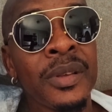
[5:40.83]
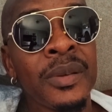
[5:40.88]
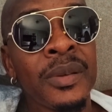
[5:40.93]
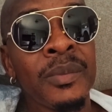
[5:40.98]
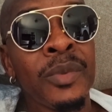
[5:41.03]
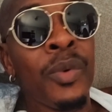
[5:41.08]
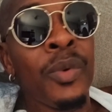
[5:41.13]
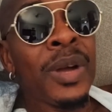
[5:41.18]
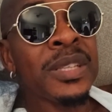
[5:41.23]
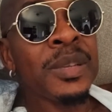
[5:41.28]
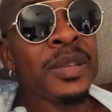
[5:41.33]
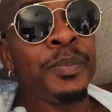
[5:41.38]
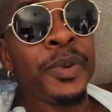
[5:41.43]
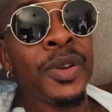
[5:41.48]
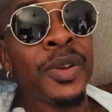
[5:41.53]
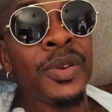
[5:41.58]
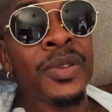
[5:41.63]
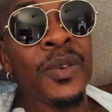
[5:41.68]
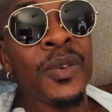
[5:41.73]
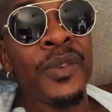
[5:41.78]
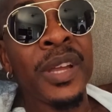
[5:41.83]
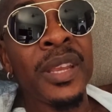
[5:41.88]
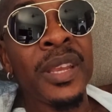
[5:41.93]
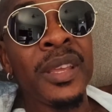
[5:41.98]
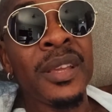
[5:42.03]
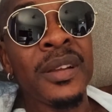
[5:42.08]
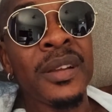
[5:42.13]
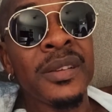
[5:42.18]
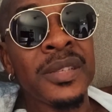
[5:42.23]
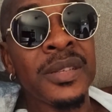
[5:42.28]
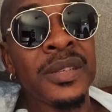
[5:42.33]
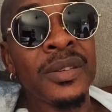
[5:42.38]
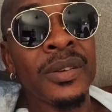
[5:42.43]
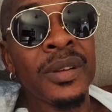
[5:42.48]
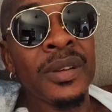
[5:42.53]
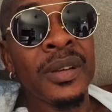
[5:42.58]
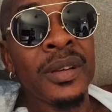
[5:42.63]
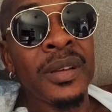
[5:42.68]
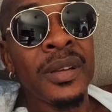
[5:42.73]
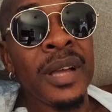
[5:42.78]
Me watch it play out over the years, you know.
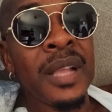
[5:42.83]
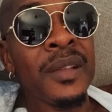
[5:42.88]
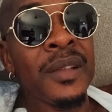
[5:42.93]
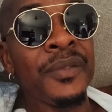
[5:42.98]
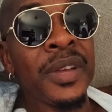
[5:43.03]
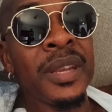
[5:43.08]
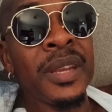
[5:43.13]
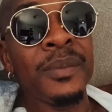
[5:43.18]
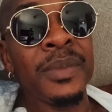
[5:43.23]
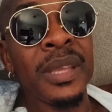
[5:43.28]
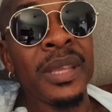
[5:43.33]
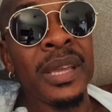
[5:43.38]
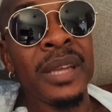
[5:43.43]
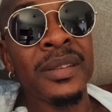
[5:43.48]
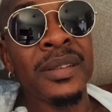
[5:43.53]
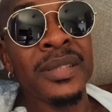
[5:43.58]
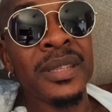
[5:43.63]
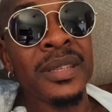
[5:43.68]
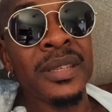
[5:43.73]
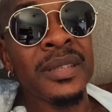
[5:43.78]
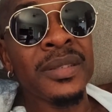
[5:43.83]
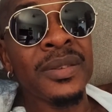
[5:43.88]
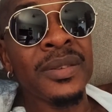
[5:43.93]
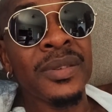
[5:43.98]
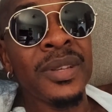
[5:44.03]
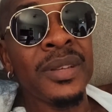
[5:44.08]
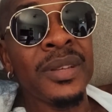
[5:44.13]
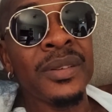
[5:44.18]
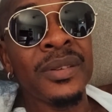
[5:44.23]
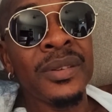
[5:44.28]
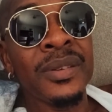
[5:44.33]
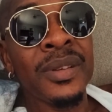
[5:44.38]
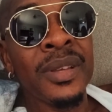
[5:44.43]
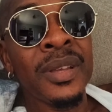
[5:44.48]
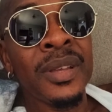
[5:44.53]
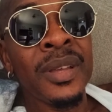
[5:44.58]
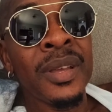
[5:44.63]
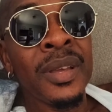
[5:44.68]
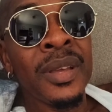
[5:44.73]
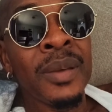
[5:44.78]
Because of them things I just case study, you know.
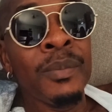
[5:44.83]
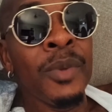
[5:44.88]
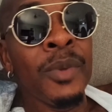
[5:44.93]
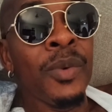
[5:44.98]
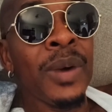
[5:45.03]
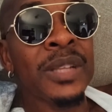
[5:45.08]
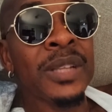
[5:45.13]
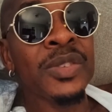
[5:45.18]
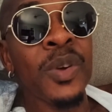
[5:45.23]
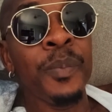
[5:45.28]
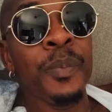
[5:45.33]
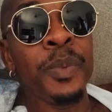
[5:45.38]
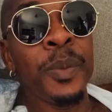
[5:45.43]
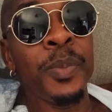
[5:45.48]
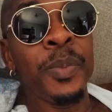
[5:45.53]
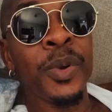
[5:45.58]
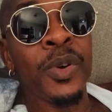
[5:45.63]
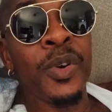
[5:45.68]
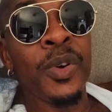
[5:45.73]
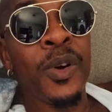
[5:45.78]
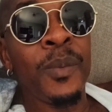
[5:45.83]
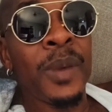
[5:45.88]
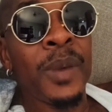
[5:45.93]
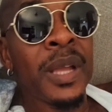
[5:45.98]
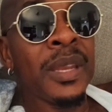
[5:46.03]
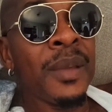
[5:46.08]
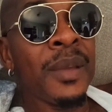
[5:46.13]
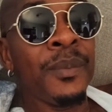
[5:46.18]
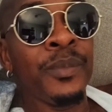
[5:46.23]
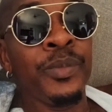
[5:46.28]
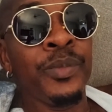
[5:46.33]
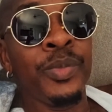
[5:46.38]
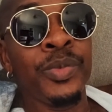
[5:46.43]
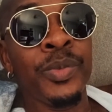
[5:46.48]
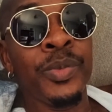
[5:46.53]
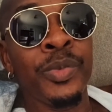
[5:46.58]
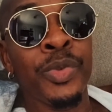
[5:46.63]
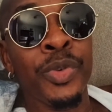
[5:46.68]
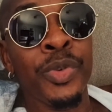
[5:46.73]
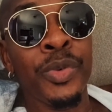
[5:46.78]
Me watch how people come and them
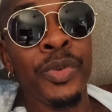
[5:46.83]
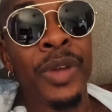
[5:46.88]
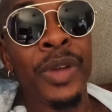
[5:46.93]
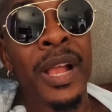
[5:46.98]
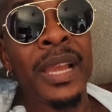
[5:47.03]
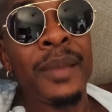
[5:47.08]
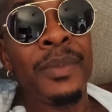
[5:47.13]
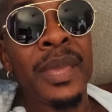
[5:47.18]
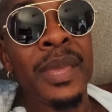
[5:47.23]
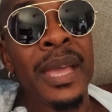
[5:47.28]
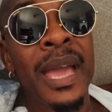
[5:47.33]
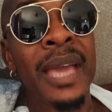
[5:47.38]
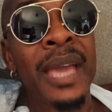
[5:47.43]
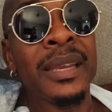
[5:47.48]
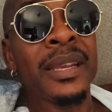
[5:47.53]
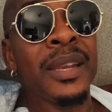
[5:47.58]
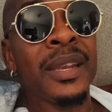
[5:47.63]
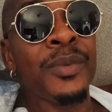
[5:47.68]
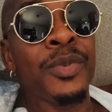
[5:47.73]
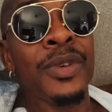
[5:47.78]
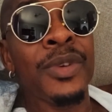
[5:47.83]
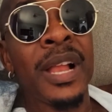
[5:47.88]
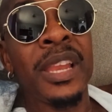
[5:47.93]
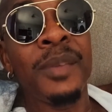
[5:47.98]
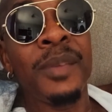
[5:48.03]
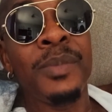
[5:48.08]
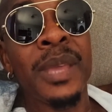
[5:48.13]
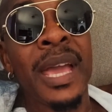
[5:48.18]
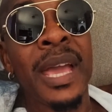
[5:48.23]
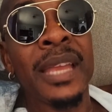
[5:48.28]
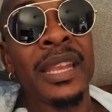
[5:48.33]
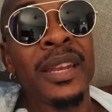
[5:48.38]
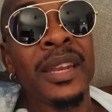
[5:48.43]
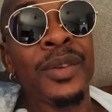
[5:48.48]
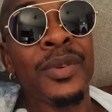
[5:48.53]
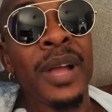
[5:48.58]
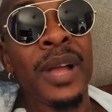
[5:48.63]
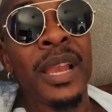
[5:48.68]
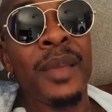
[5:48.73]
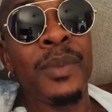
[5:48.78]
rally behind and them rally behind and
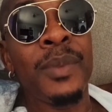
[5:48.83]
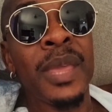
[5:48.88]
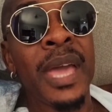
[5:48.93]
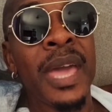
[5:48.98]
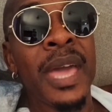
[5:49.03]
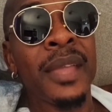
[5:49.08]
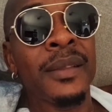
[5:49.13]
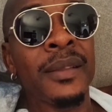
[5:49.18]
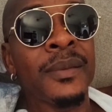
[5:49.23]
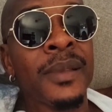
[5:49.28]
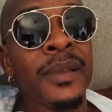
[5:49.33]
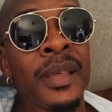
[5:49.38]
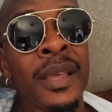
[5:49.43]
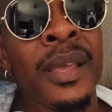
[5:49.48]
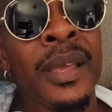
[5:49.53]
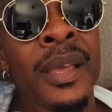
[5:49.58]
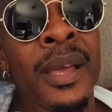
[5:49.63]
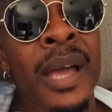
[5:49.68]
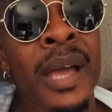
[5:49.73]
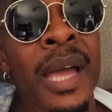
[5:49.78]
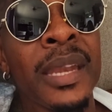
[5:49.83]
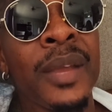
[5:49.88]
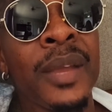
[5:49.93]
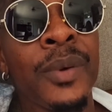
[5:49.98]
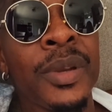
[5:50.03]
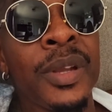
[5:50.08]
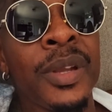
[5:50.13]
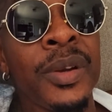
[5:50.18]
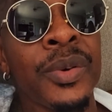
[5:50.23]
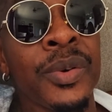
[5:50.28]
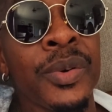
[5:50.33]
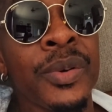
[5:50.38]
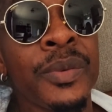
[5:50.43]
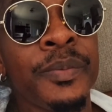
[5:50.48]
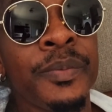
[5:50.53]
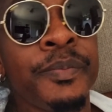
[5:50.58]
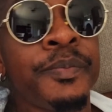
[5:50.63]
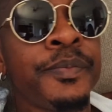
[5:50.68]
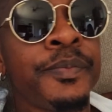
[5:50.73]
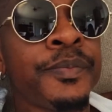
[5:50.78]
them rally behind. And then when you look,
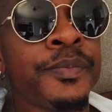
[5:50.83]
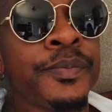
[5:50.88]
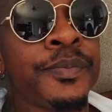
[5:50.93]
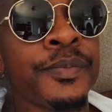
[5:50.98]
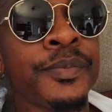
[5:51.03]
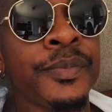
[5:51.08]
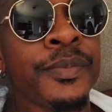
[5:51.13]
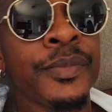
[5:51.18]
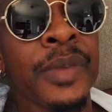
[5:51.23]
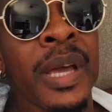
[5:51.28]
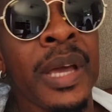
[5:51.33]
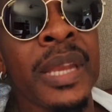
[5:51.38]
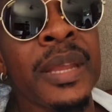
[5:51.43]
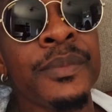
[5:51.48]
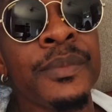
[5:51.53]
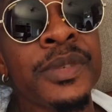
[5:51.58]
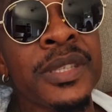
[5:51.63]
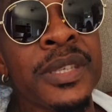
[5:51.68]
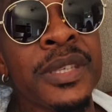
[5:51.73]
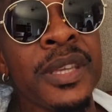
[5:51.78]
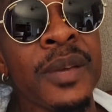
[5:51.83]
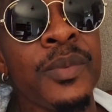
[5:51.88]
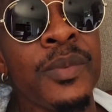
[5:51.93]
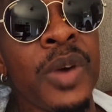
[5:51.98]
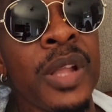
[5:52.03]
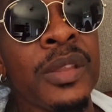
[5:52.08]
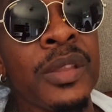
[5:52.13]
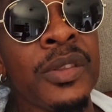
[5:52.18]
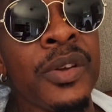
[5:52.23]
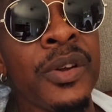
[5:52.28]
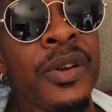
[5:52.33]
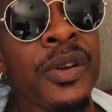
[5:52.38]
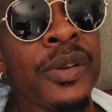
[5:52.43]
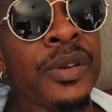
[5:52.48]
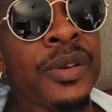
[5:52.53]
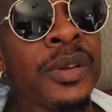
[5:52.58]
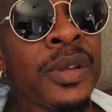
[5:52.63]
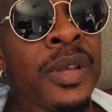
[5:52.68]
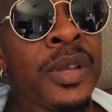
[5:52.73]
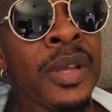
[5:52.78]
and them same one
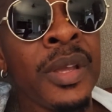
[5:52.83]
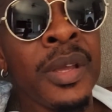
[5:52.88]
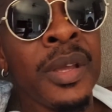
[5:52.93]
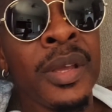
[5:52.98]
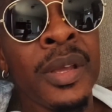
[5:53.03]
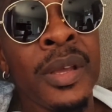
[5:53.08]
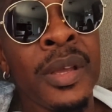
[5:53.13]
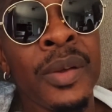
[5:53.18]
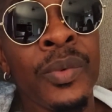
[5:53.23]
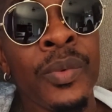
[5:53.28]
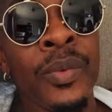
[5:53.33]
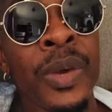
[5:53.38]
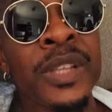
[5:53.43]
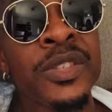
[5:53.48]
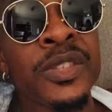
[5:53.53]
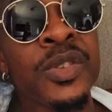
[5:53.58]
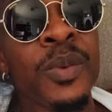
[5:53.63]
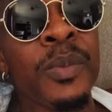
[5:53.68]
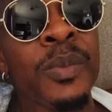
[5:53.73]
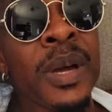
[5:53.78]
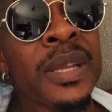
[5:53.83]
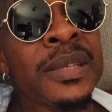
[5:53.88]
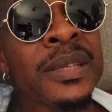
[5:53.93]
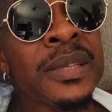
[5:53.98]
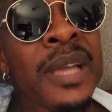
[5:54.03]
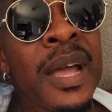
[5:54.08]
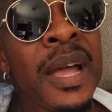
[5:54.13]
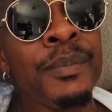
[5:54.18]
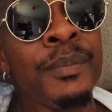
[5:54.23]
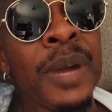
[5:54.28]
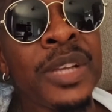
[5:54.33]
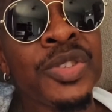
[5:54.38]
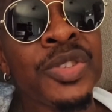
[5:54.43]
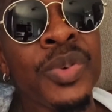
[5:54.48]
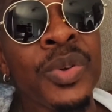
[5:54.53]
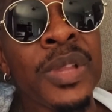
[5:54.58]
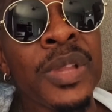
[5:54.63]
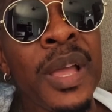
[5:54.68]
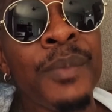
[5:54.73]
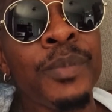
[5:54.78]
turn when somebody start bash
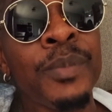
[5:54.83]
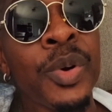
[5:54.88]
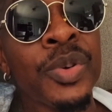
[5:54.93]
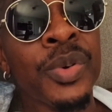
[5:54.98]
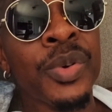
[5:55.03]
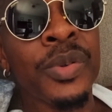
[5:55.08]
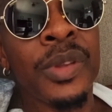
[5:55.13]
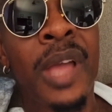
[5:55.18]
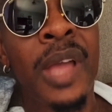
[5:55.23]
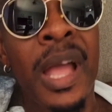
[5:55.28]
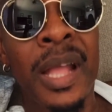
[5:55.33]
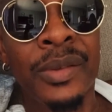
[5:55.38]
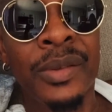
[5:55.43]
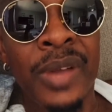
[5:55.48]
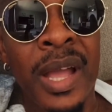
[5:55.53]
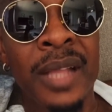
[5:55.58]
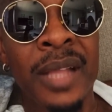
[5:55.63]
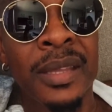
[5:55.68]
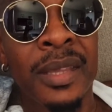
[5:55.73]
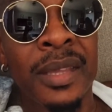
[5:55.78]
out and burn out. That's right,